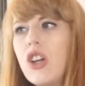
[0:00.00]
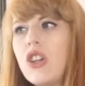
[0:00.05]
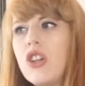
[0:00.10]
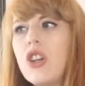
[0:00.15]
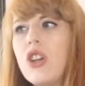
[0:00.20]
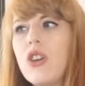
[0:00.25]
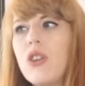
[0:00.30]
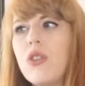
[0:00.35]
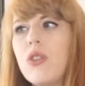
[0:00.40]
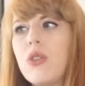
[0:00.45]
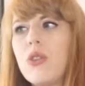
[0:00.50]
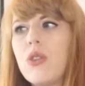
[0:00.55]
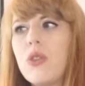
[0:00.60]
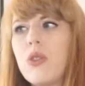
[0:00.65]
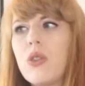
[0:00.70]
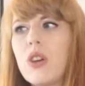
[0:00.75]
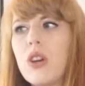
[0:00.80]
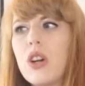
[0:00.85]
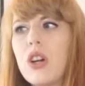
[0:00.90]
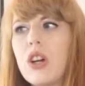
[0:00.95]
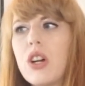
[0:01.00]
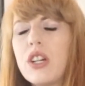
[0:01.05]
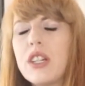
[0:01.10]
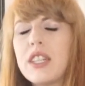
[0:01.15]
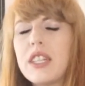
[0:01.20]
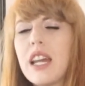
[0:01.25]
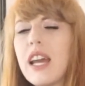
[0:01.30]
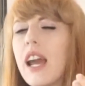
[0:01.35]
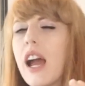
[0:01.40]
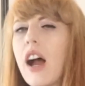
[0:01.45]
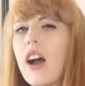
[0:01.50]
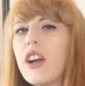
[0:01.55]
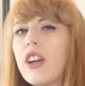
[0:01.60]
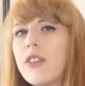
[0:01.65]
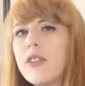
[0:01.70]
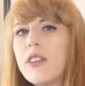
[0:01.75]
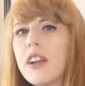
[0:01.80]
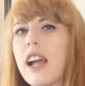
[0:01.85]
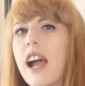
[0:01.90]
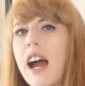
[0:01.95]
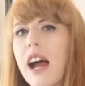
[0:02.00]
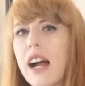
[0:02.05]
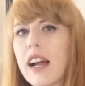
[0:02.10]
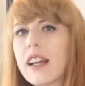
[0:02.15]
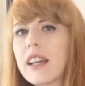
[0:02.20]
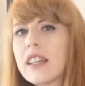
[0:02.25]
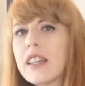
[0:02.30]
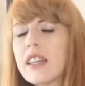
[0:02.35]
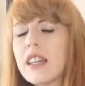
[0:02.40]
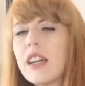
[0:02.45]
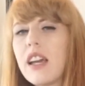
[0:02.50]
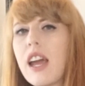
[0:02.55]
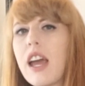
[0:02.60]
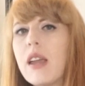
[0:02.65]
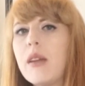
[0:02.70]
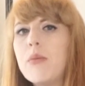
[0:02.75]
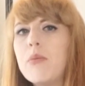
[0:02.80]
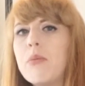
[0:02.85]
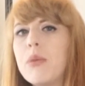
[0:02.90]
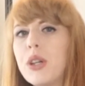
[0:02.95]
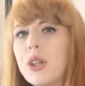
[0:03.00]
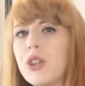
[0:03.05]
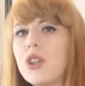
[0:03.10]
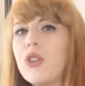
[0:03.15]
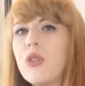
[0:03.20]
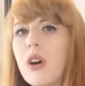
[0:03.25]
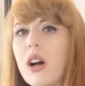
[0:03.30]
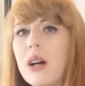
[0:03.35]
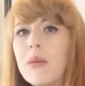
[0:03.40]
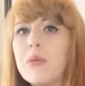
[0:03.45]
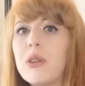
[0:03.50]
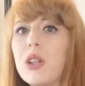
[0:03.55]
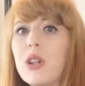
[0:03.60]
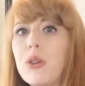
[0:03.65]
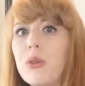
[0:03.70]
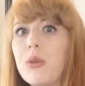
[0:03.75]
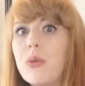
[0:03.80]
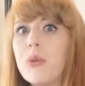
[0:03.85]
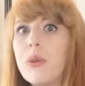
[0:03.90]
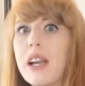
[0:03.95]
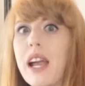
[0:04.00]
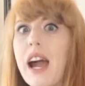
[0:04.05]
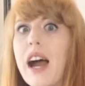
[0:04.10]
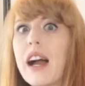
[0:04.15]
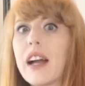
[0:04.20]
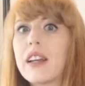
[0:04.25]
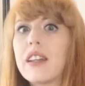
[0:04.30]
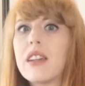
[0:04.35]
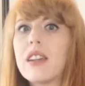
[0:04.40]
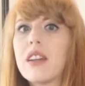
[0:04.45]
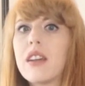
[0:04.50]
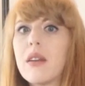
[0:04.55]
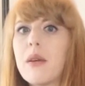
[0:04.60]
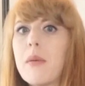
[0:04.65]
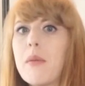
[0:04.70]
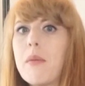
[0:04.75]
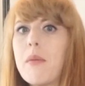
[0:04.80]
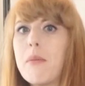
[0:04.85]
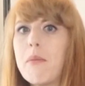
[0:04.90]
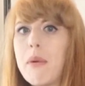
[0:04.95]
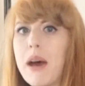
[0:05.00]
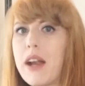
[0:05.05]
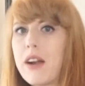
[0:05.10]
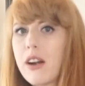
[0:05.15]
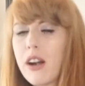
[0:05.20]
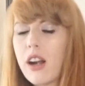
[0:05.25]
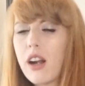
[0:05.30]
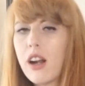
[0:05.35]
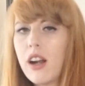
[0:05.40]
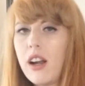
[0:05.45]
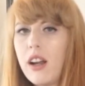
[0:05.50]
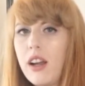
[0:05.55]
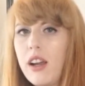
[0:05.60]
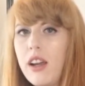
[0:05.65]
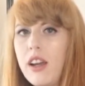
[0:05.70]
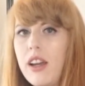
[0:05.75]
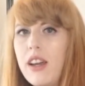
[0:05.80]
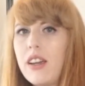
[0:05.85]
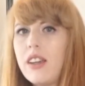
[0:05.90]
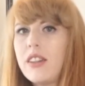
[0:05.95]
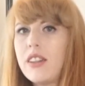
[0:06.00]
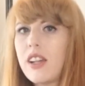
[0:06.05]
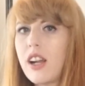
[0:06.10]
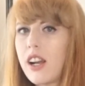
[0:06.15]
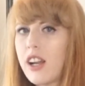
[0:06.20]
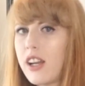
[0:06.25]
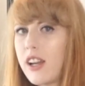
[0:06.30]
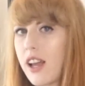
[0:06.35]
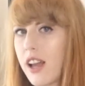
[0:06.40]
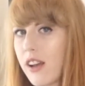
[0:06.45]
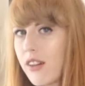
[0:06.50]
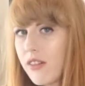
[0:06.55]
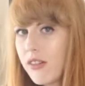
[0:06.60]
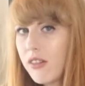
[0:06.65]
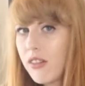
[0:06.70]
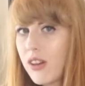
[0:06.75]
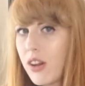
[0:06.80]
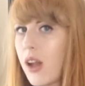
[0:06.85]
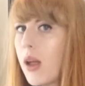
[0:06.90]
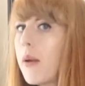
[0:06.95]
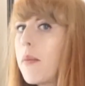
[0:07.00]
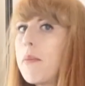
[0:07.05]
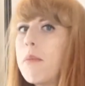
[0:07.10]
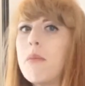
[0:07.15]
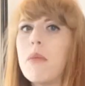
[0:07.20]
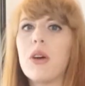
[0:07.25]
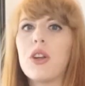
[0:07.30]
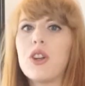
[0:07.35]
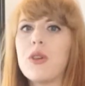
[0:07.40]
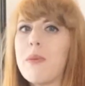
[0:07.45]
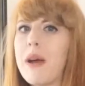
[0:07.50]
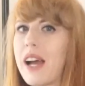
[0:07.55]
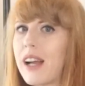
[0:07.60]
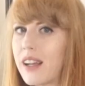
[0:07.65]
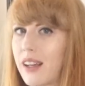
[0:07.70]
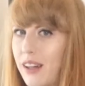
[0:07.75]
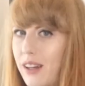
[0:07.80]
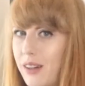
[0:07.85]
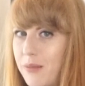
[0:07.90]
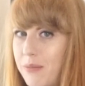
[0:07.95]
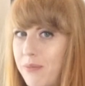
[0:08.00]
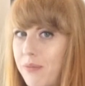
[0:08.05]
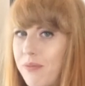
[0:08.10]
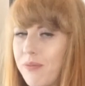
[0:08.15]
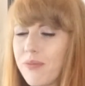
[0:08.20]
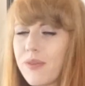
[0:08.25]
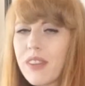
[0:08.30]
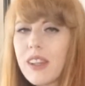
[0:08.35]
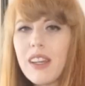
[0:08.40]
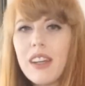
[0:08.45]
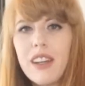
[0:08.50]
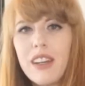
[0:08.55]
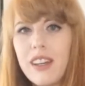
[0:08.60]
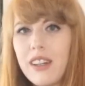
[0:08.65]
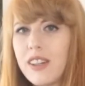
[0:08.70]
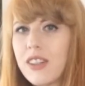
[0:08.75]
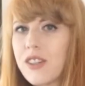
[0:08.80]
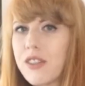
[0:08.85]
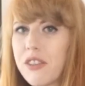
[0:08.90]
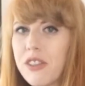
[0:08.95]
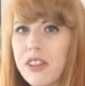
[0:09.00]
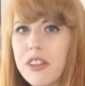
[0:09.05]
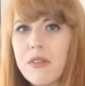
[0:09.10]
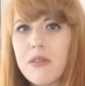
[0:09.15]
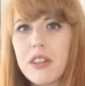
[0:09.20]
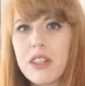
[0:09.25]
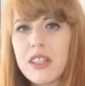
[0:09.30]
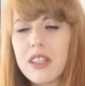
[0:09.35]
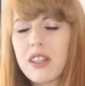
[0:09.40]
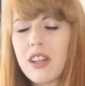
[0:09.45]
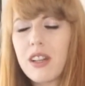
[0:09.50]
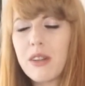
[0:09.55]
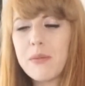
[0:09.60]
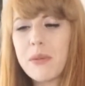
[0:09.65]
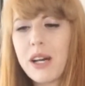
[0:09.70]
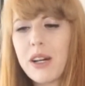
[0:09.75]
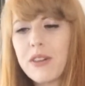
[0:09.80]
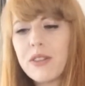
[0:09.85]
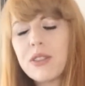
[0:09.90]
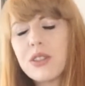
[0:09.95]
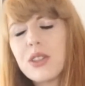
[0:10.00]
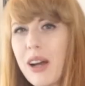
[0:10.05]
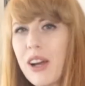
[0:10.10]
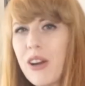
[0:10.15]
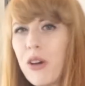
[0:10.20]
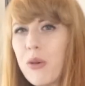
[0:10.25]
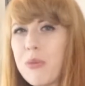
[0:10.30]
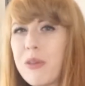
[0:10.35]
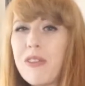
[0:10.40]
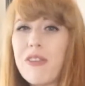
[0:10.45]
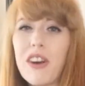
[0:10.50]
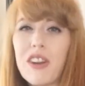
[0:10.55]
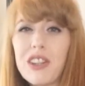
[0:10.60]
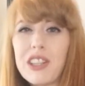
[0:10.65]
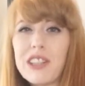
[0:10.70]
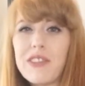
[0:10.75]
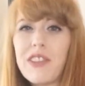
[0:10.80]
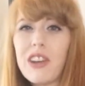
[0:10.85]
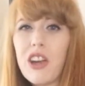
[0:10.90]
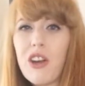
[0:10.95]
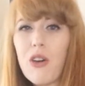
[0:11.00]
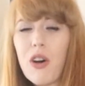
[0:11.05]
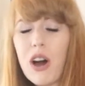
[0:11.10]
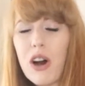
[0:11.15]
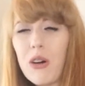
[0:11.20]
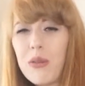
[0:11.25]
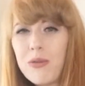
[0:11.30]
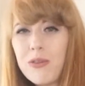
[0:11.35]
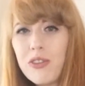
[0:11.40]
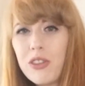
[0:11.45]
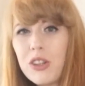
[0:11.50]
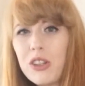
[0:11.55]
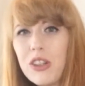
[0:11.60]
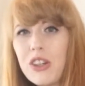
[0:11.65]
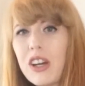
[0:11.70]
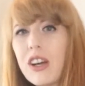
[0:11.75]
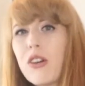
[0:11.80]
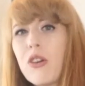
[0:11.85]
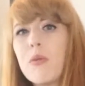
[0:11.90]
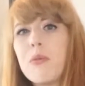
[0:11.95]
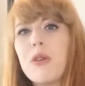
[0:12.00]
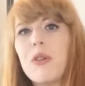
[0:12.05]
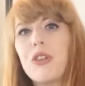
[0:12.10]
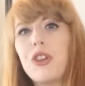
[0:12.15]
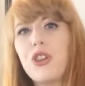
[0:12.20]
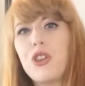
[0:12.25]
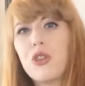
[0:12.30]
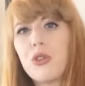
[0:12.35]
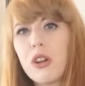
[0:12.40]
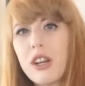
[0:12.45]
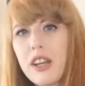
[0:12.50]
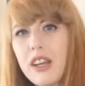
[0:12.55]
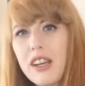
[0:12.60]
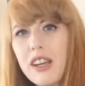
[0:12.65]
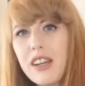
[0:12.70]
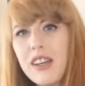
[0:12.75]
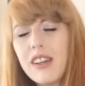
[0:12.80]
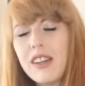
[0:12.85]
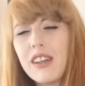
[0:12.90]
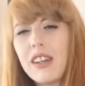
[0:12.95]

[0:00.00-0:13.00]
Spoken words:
to see how you react and build you up to react better. Tear you down, build you back up. It's really what it's all about. I hope you found this video helpful. I hope you enjoyed it.